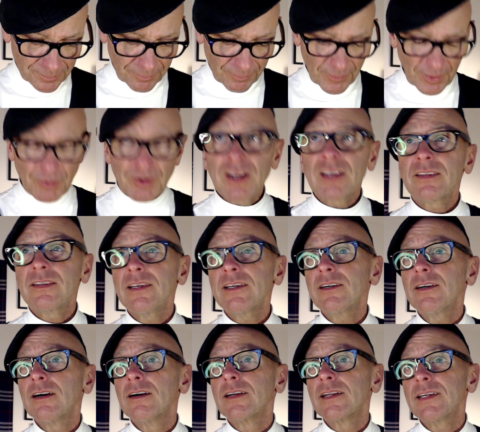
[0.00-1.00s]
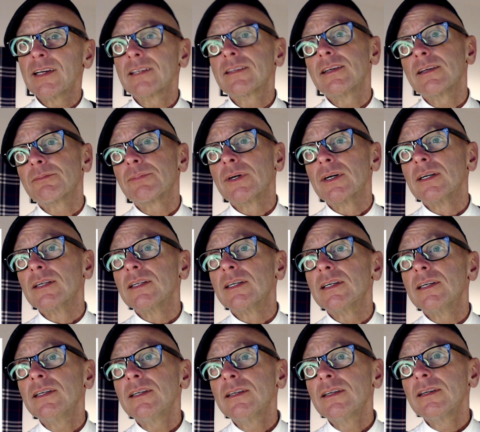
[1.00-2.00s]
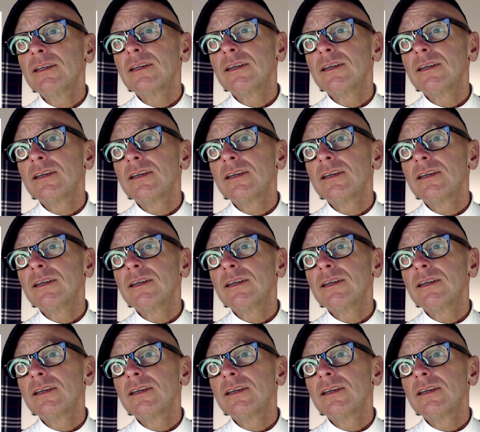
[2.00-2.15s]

When I think hearty, I think barley.